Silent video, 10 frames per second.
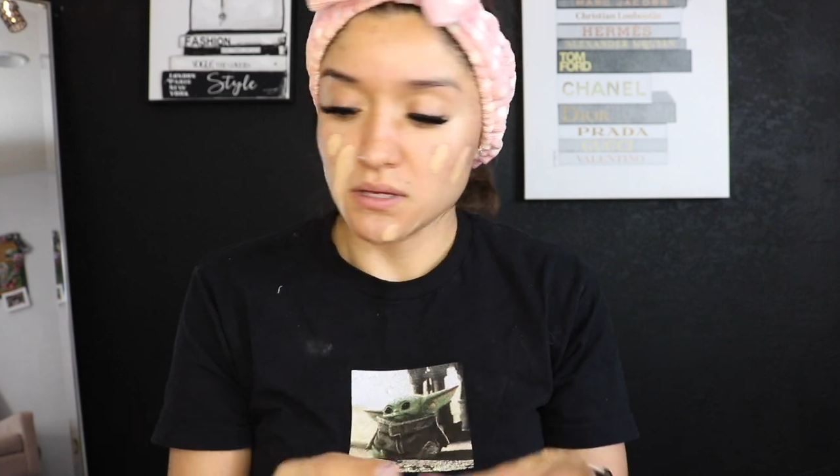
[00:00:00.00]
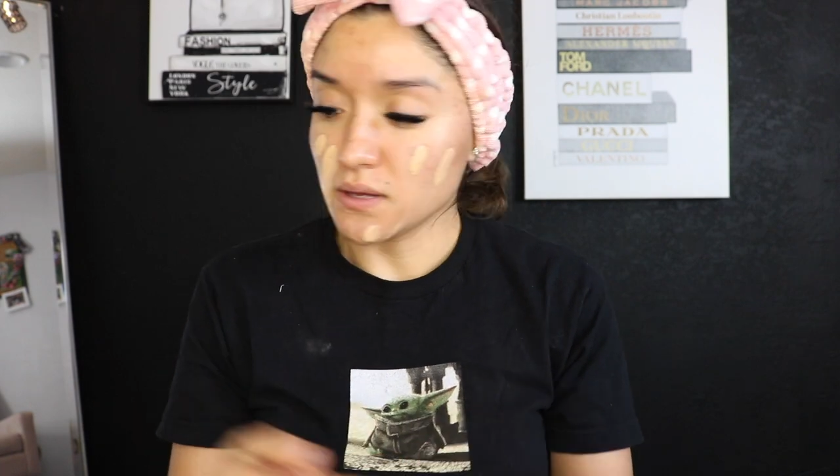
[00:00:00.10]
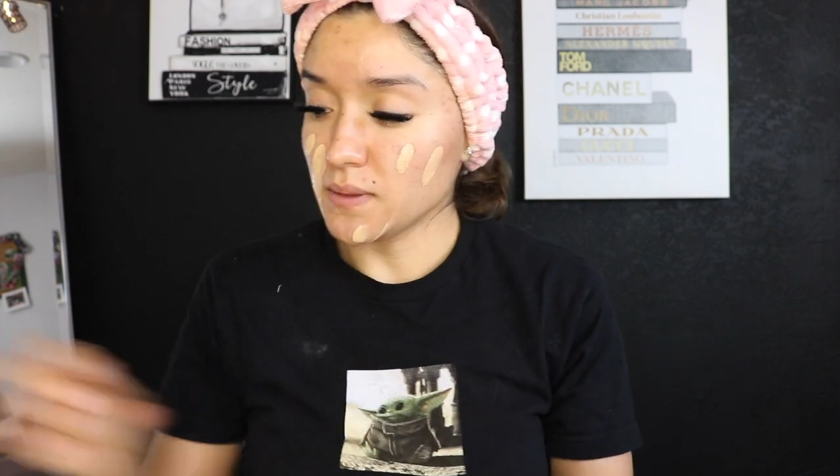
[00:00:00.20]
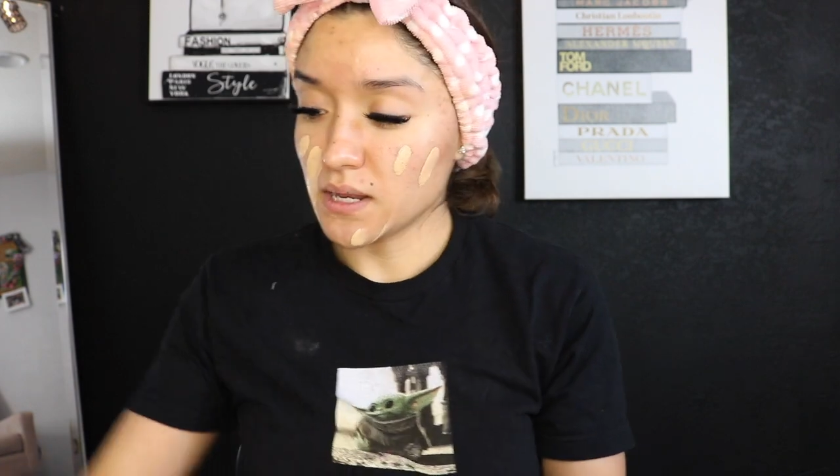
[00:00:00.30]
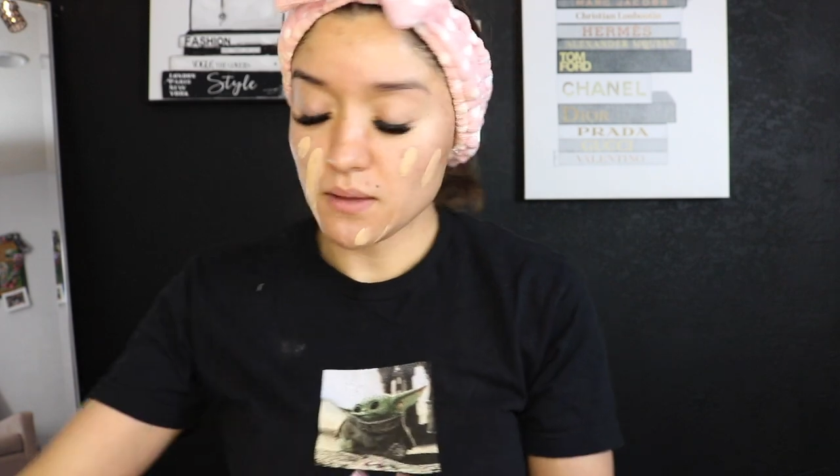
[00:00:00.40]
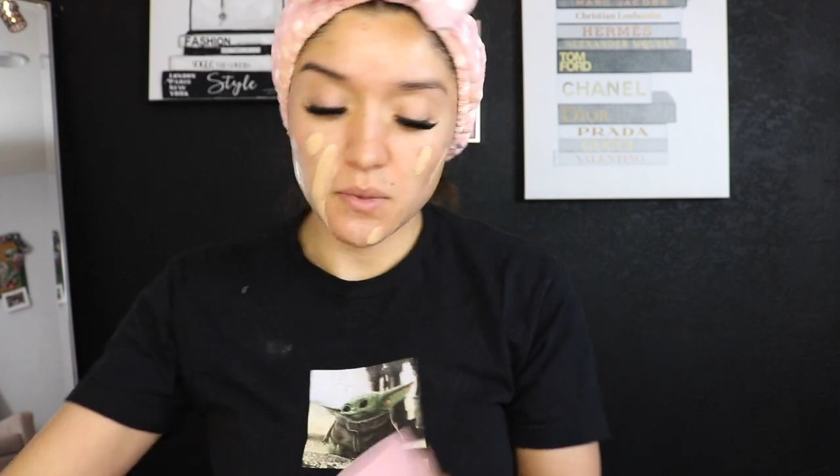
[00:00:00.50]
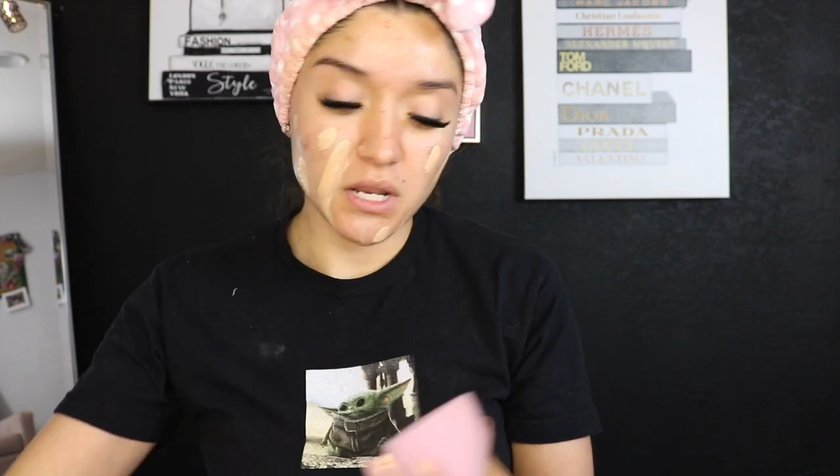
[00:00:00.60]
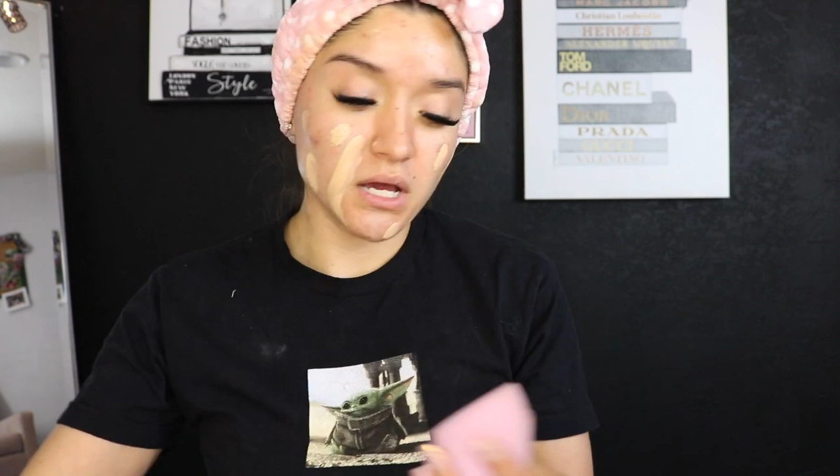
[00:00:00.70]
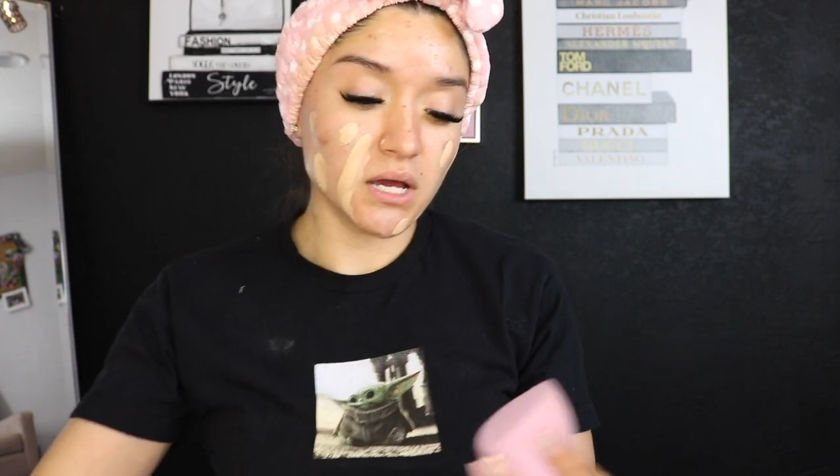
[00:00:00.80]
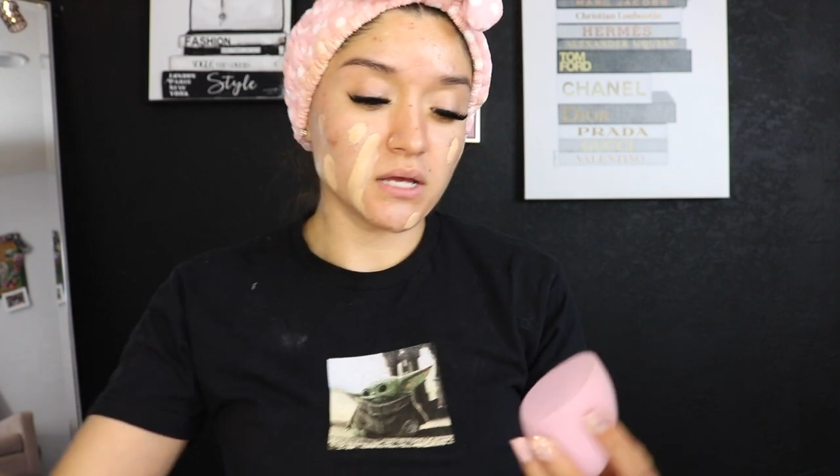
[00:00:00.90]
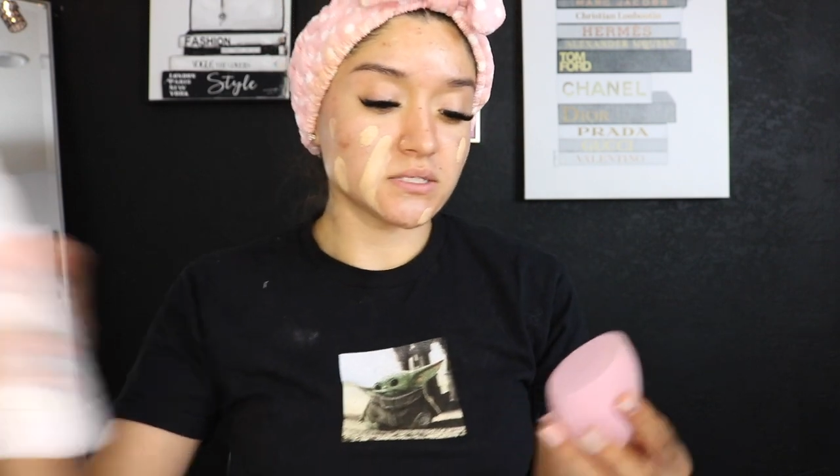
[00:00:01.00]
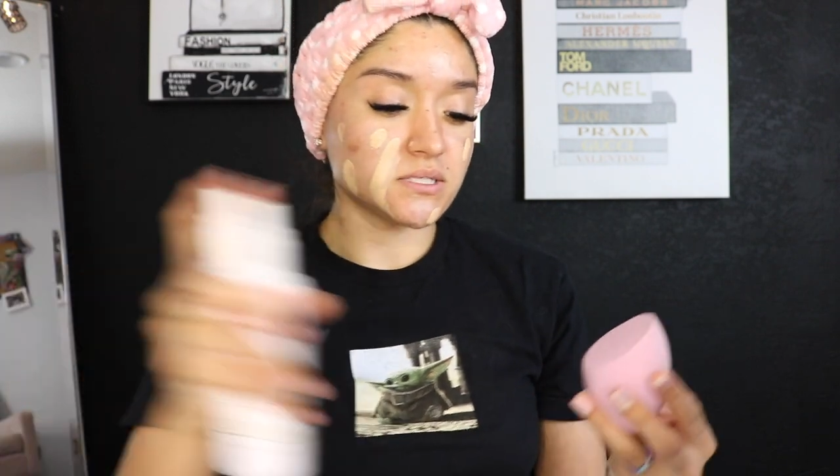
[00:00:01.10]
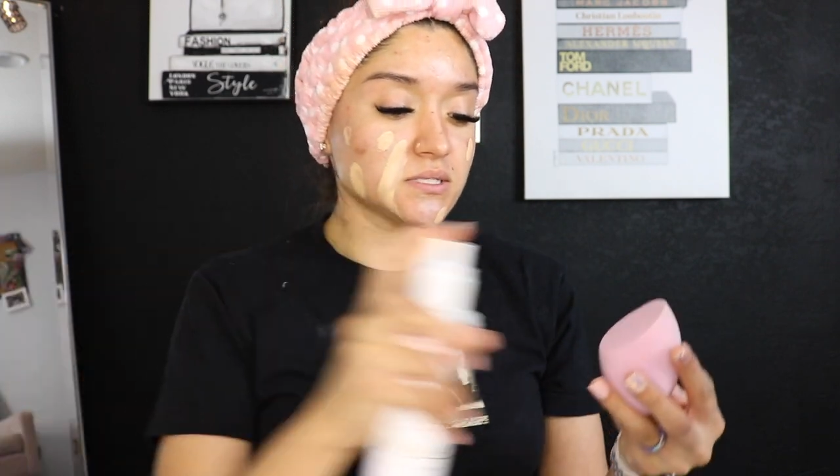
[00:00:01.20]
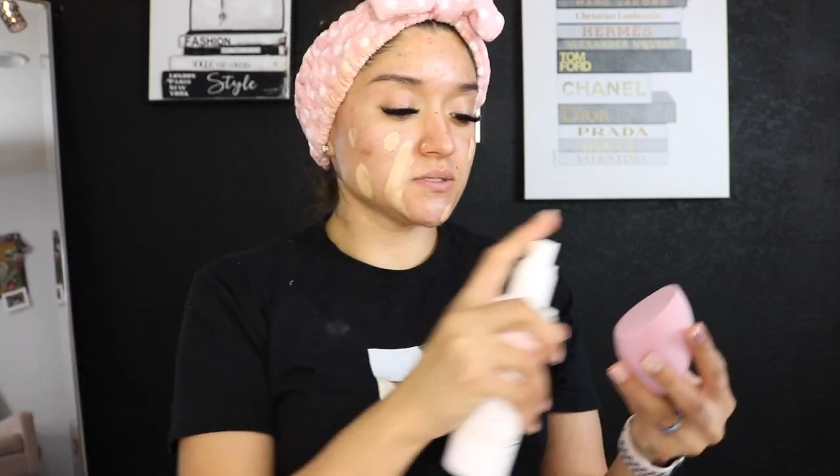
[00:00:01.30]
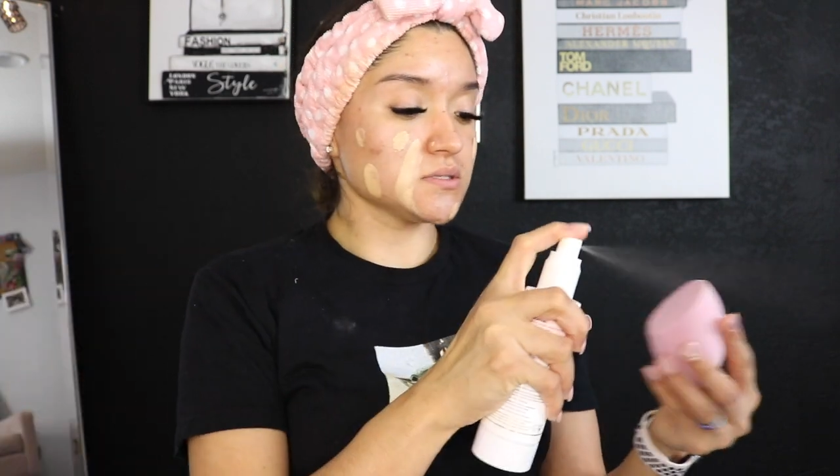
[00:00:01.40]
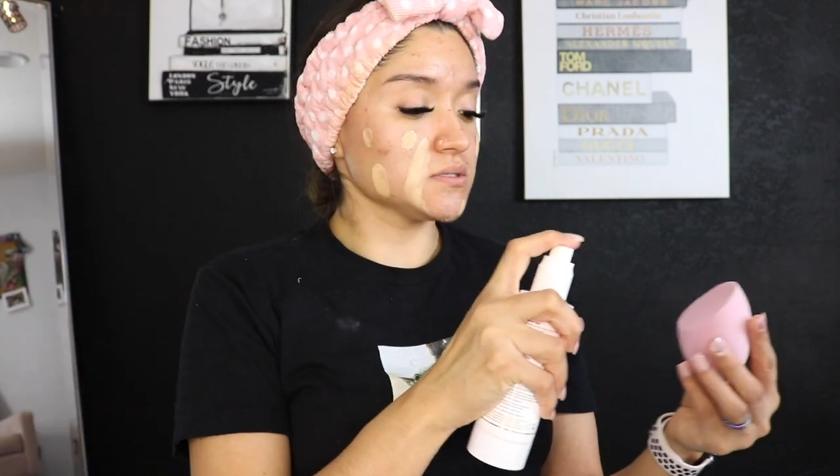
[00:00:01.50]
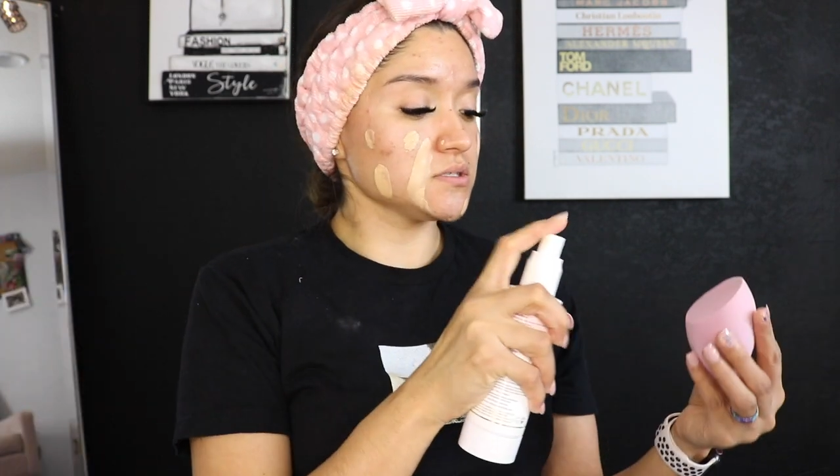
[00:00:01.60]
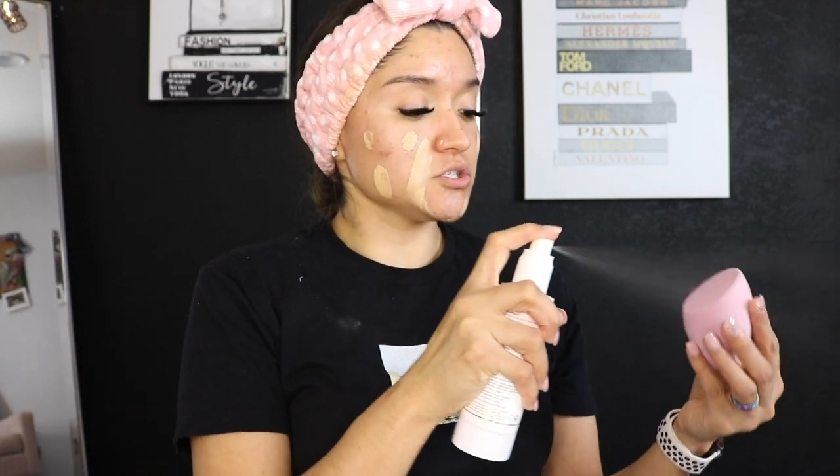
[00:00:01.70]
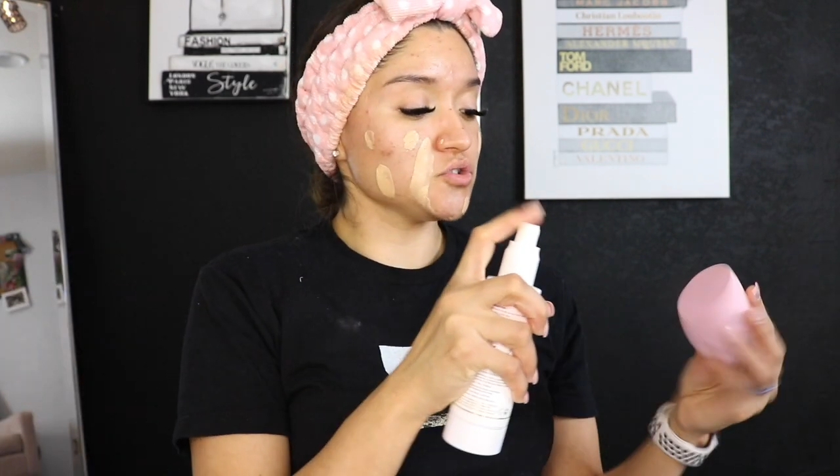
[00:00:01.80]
And then I'm going to